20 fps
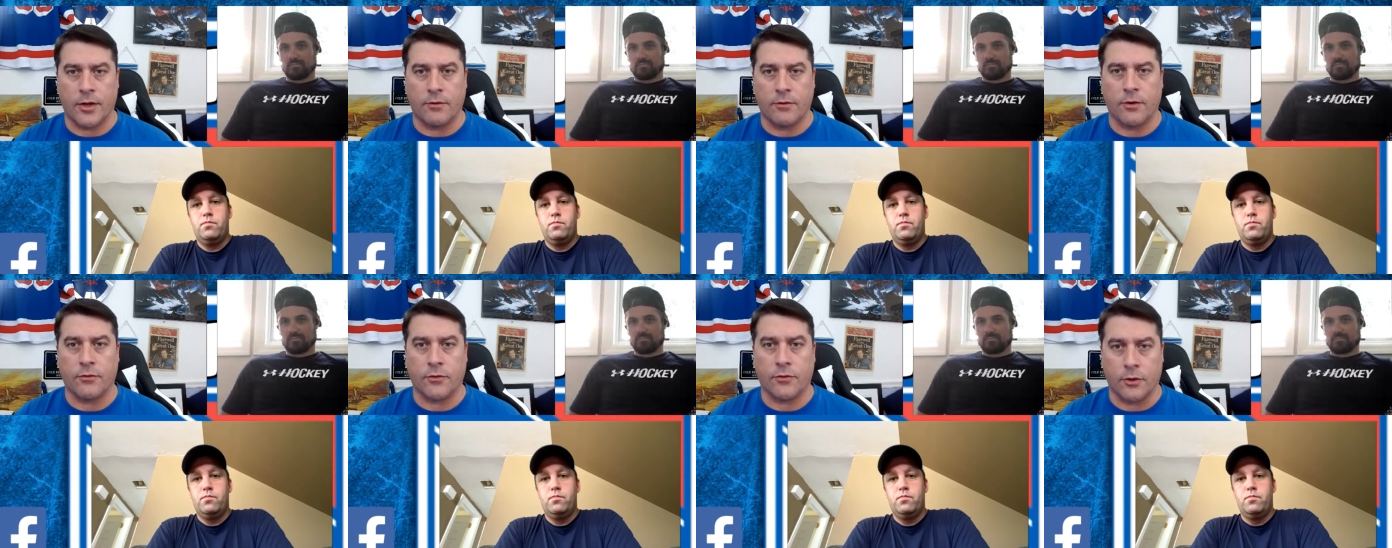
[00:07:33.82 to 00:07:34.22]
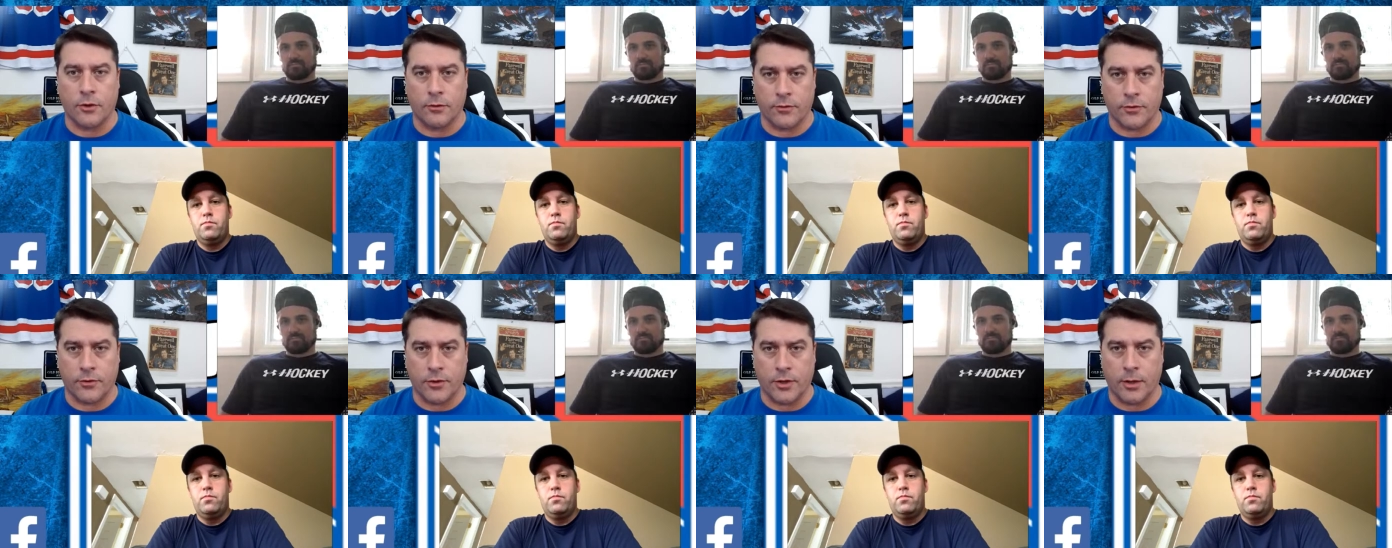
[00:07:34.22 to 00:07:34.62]
Speaker 1: enough
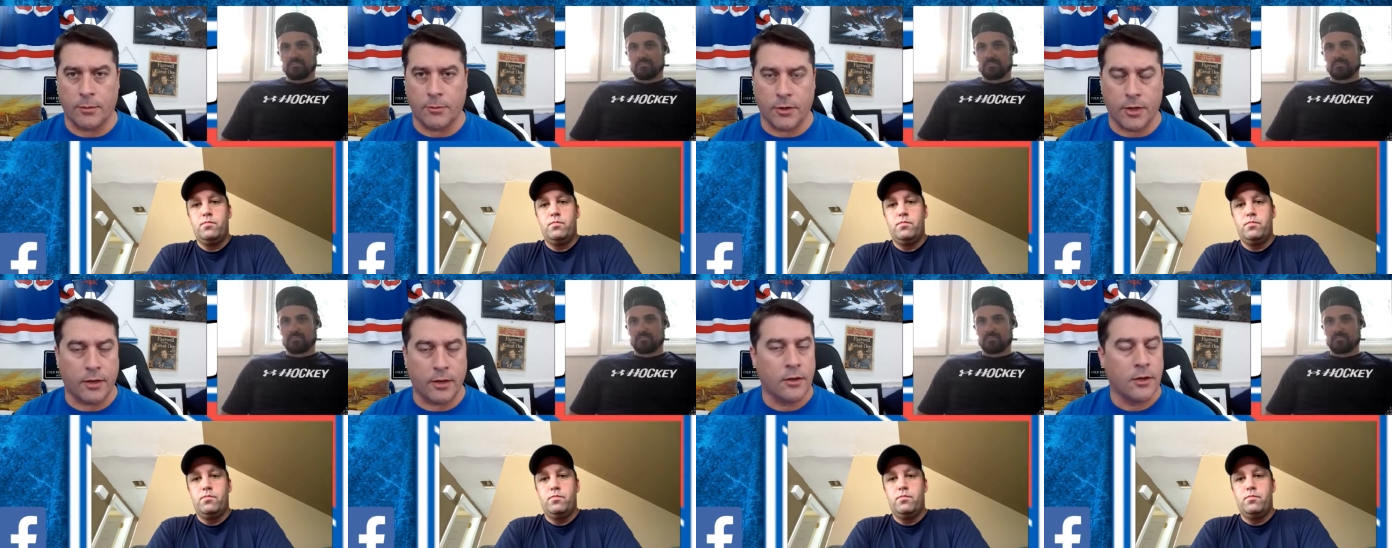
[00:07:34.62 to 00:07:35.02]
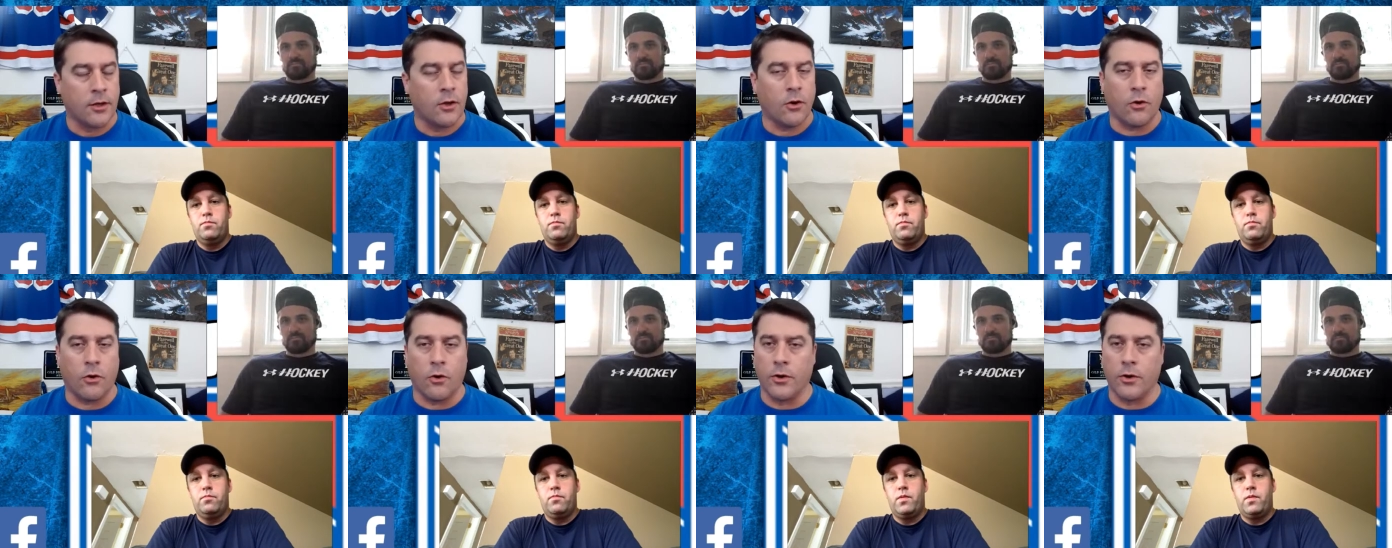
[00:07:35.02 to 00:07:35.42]
service time yet.
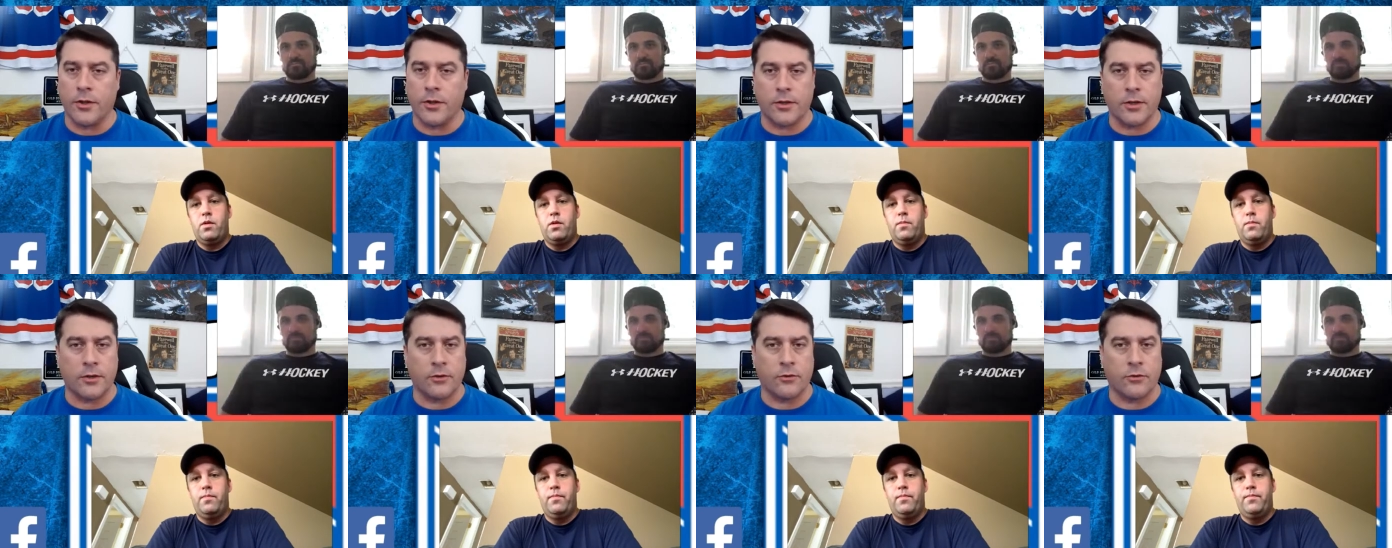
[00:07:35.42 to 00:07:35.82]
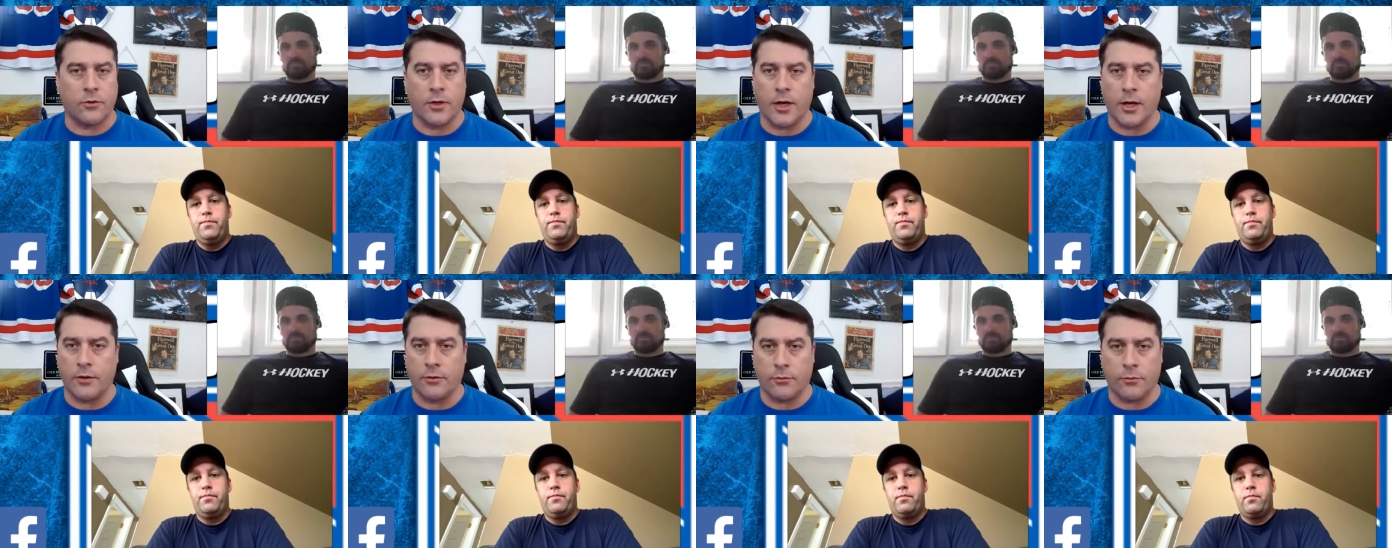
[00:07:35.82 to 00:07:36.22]
All the things you
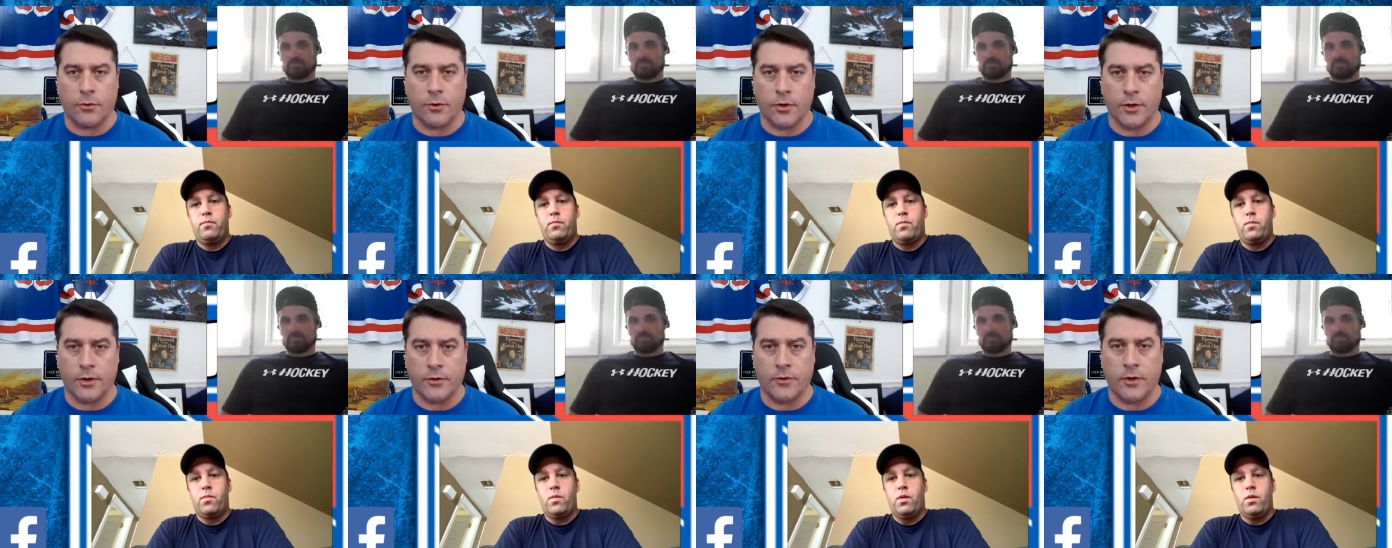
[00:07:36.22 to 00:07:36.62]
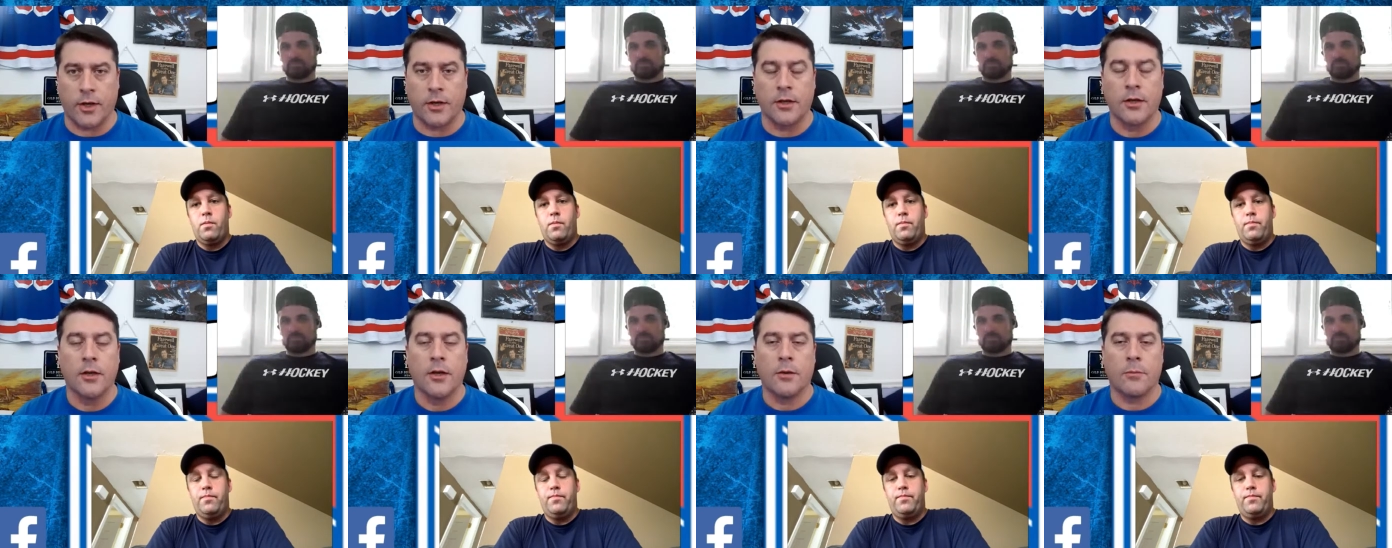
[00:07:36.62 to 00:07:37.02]
guys have already
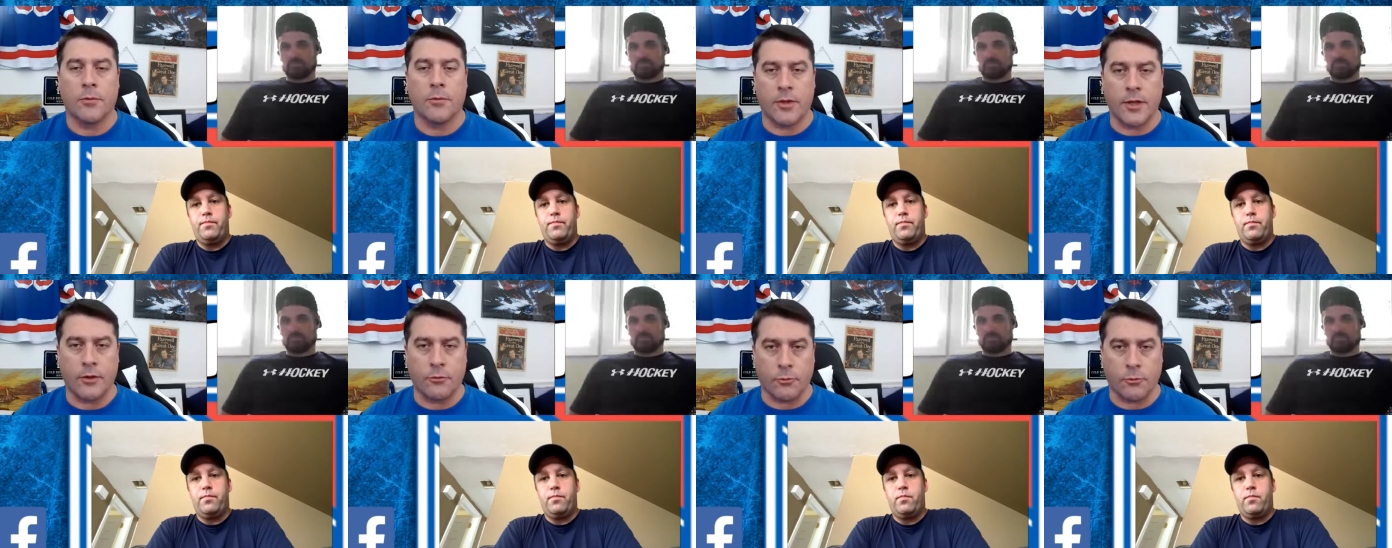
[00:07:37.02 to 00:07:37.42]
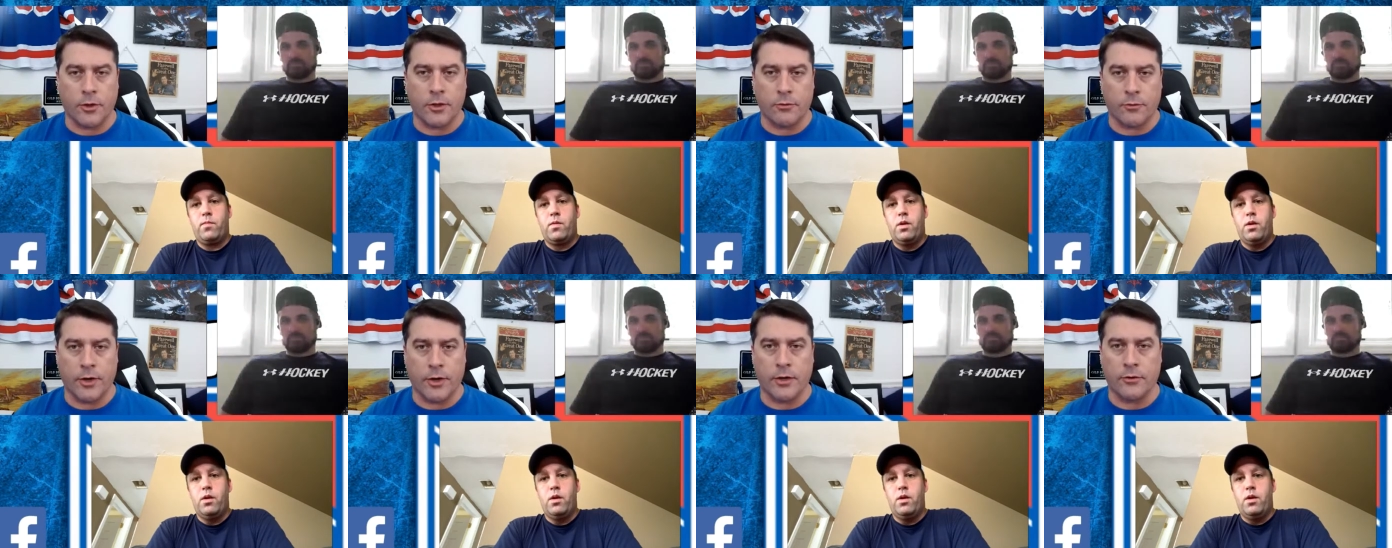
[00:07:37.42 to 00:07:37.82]
said, but that's why
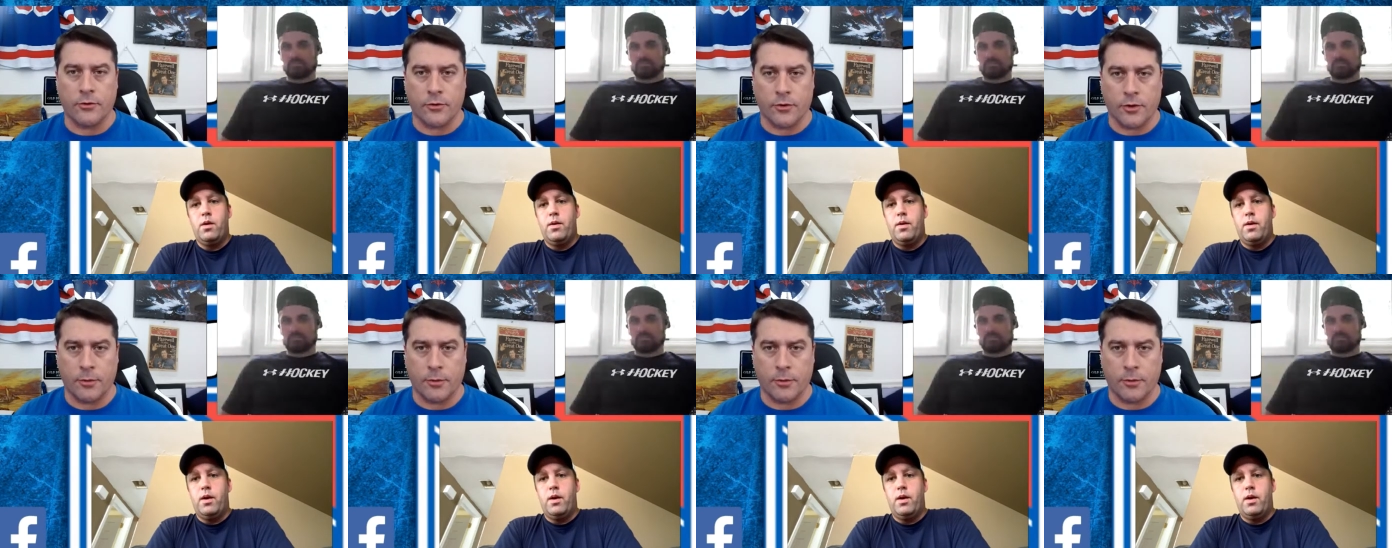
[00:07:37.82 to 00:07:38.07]
the Rangers are going to